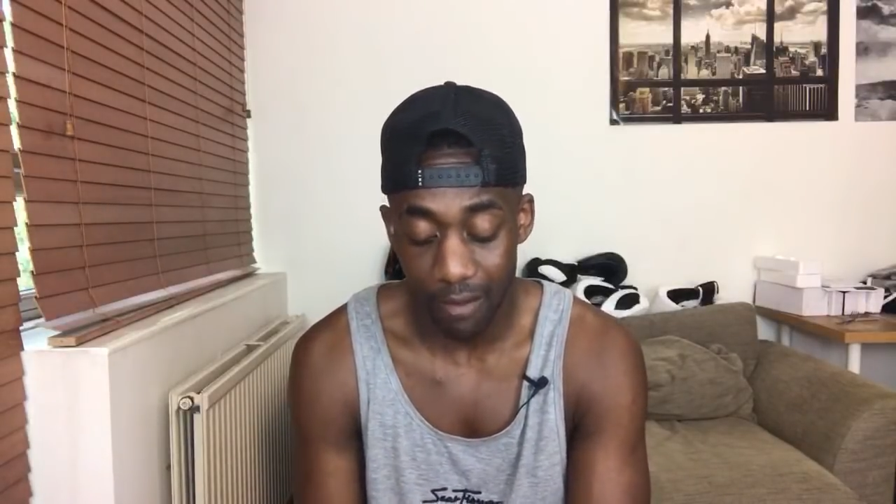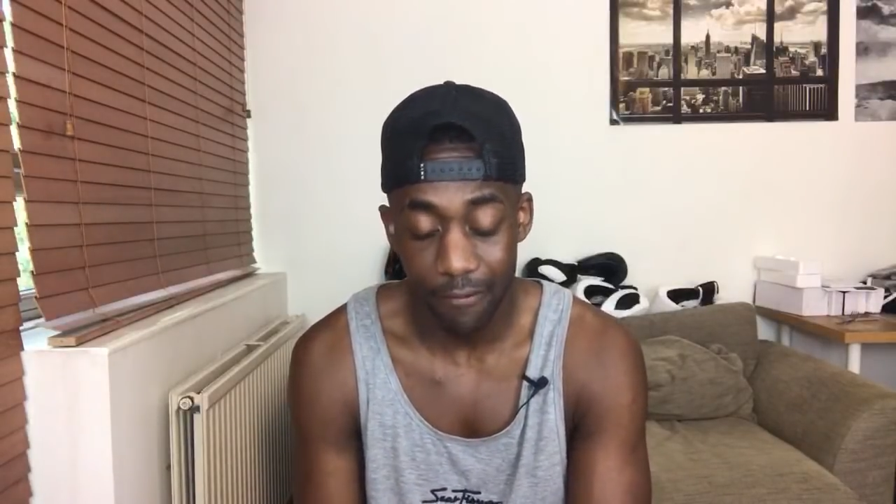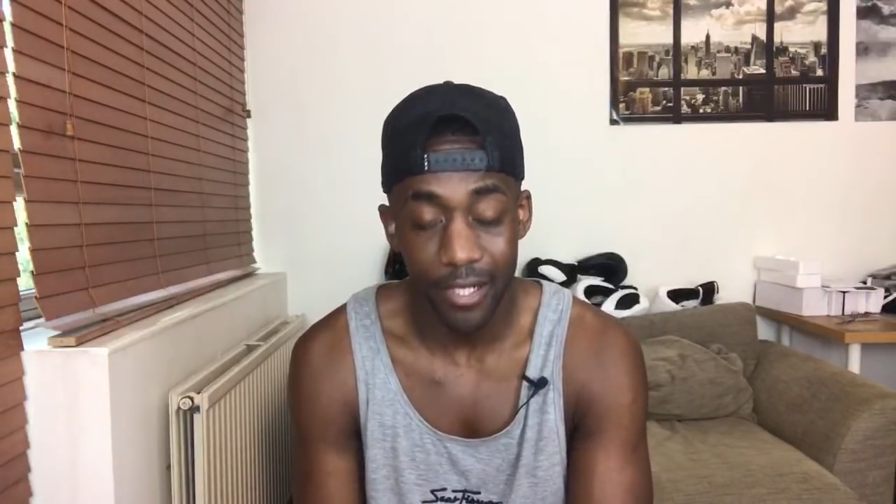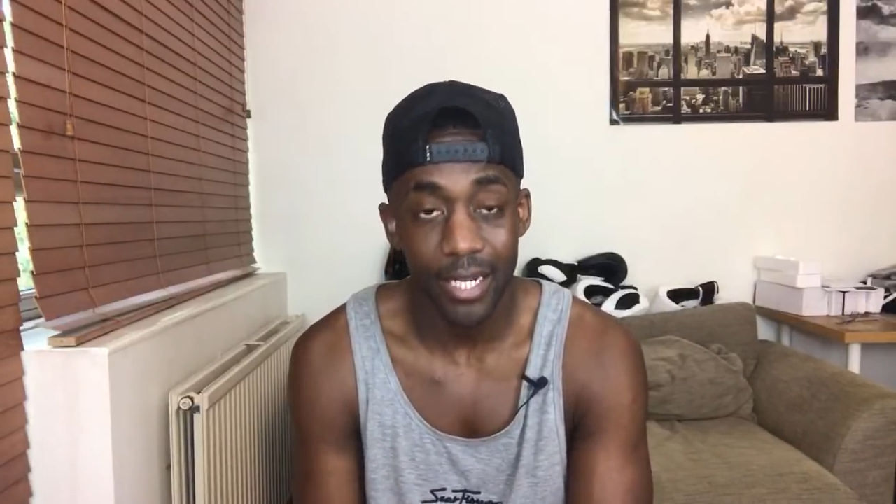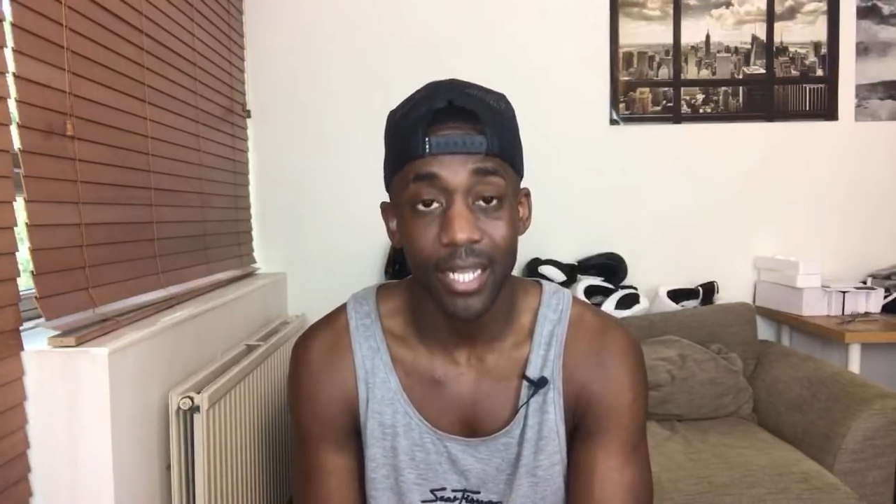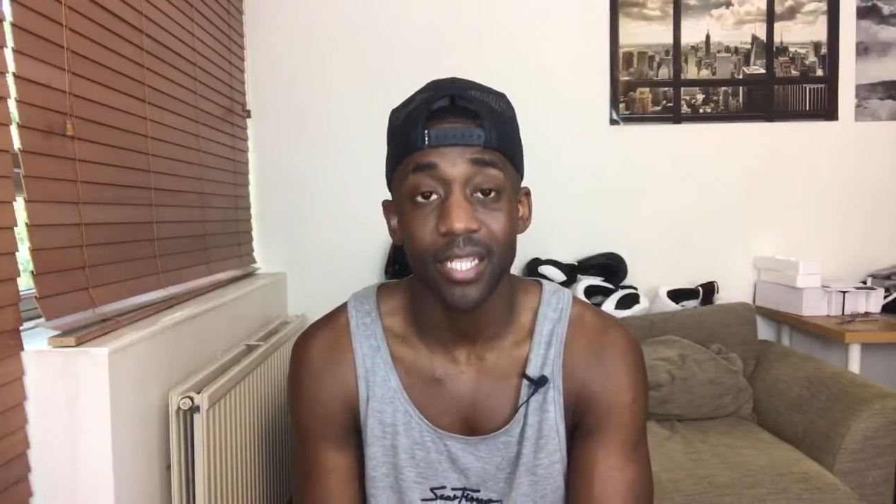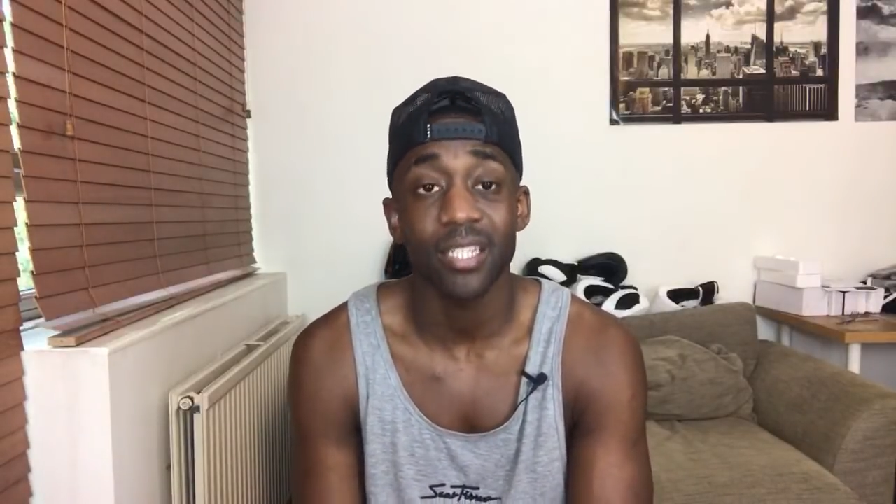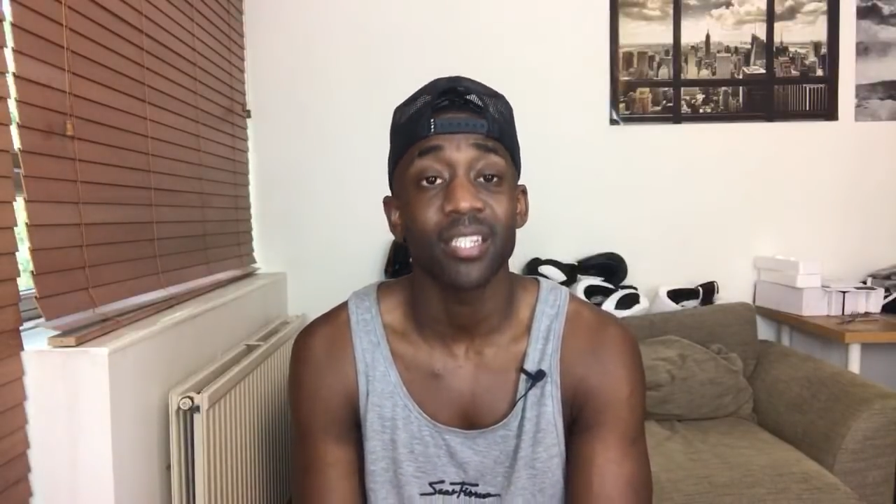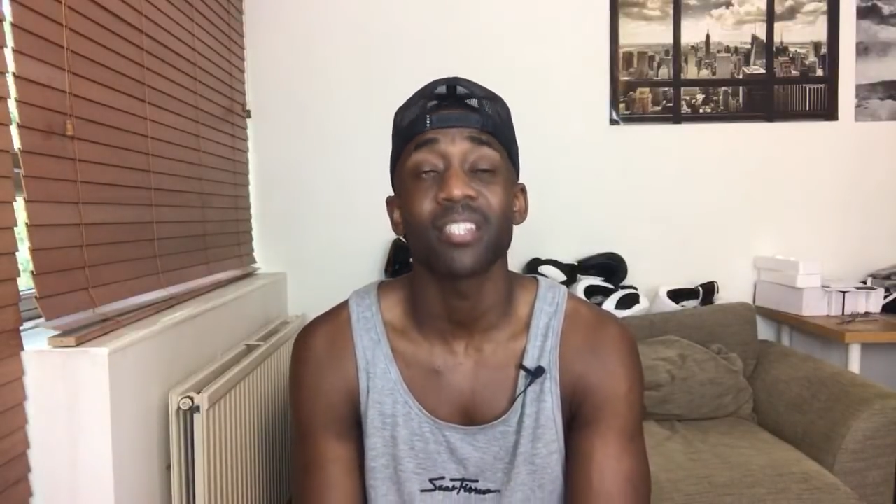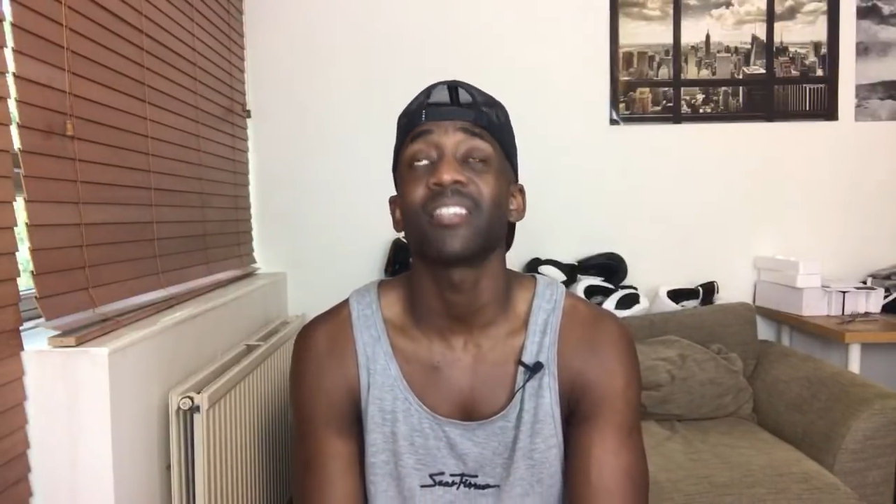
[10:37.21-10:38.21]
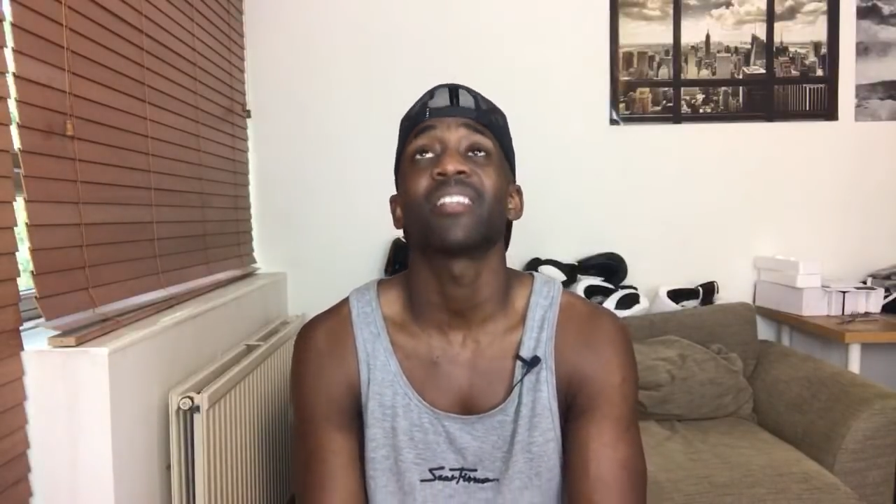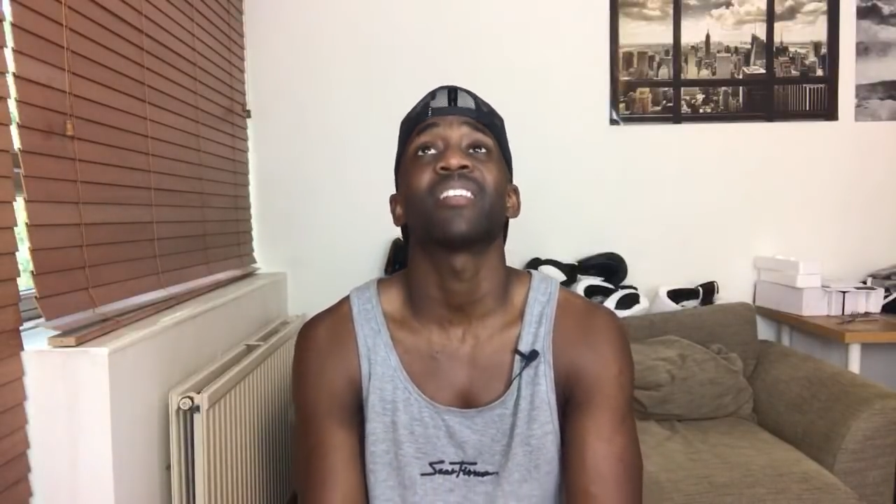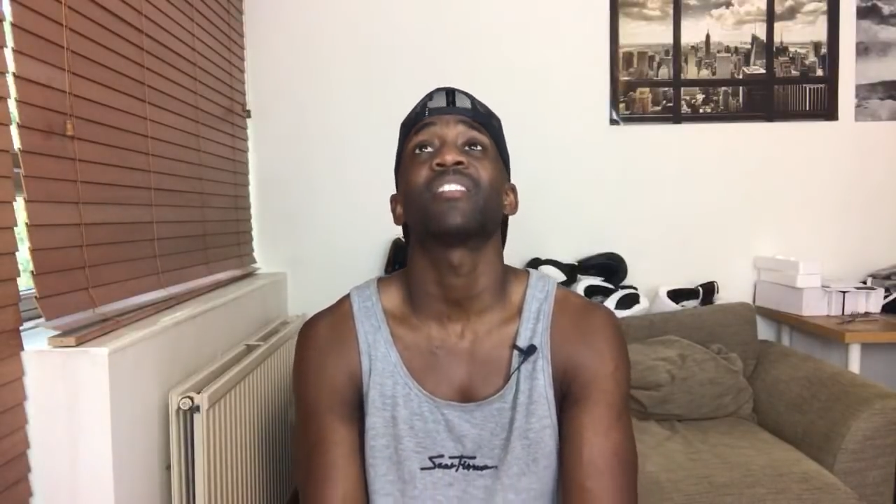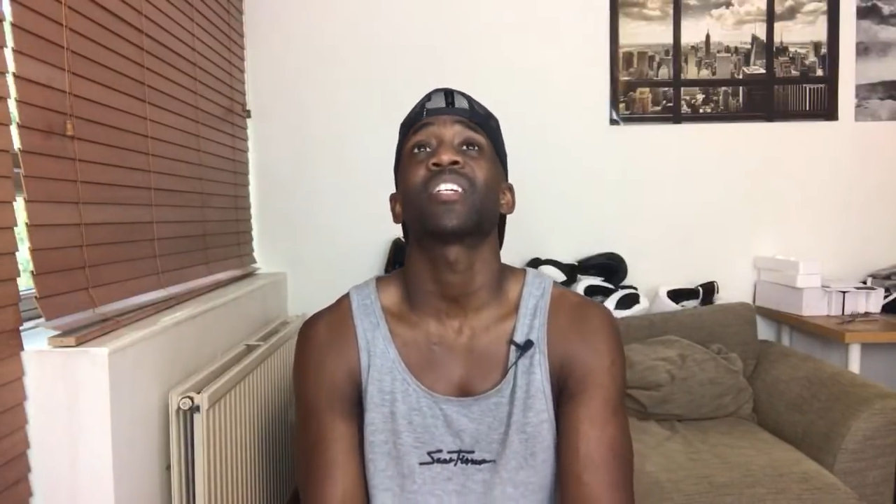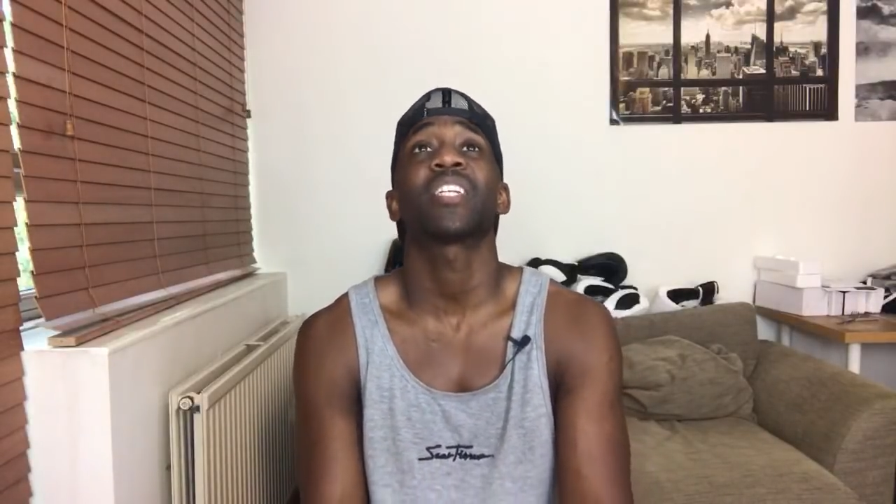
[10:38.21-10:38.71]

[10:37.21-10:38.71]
I think that you could